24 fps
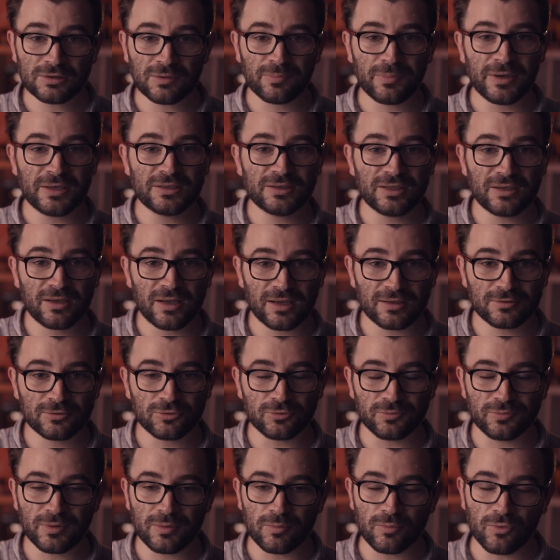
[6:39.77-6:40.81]
the painting had
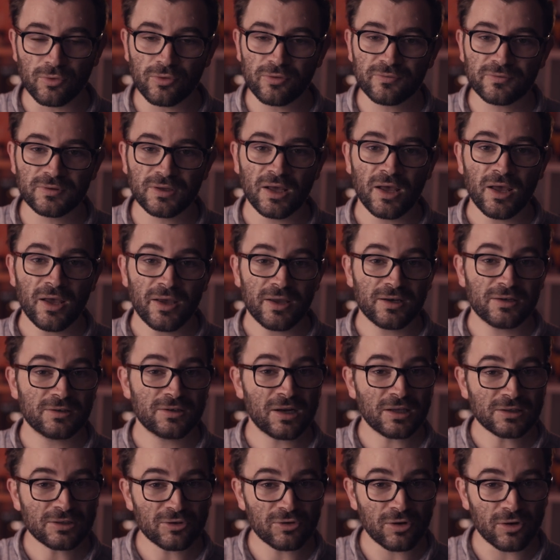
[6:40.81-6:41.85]
to be moved in
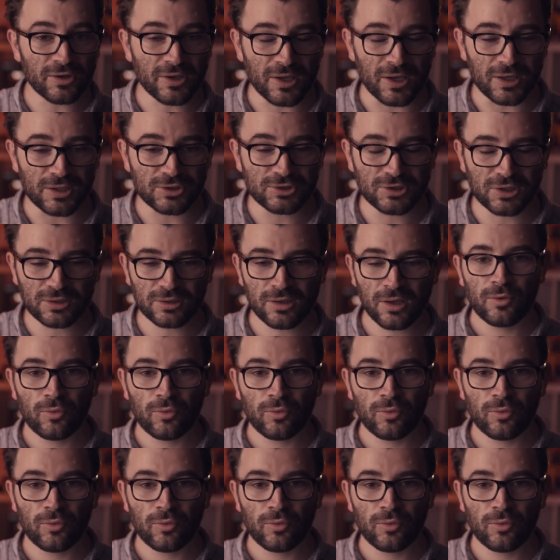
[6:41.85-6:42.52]
another location